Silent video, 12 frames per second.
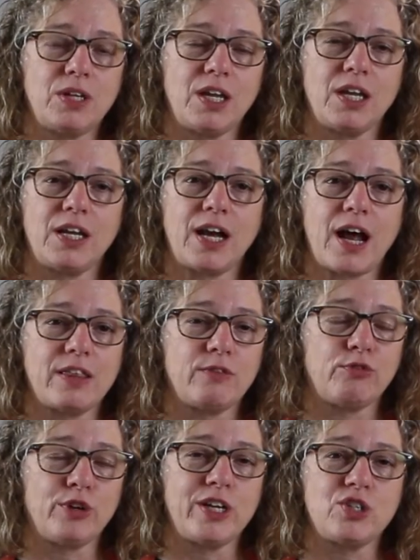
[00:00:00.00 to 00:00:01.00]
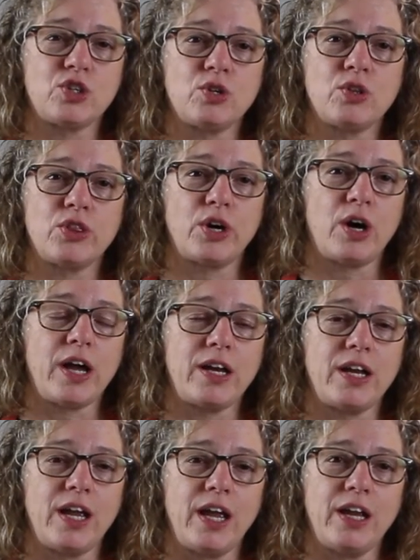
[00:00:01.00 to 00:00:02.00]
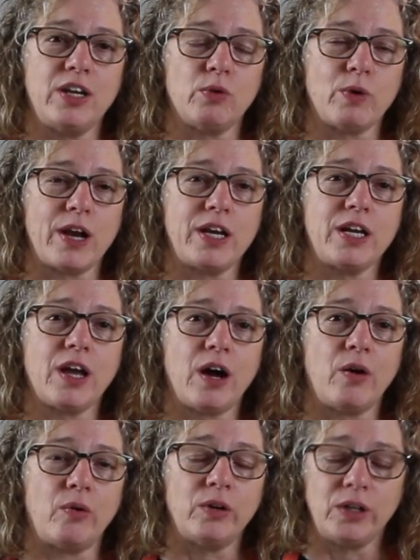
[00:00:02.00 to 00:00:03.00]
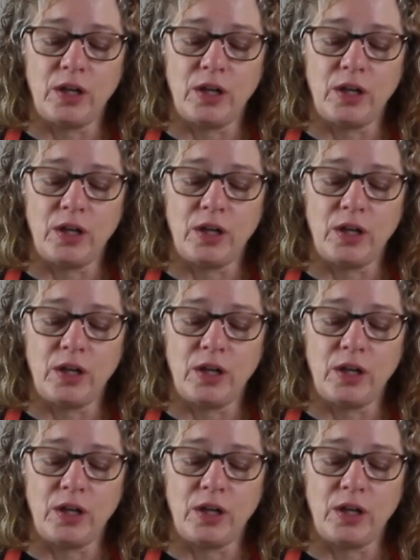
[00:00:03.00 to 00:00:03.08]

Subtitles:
you get it out of the freezer, thaw it, and you're ready to go.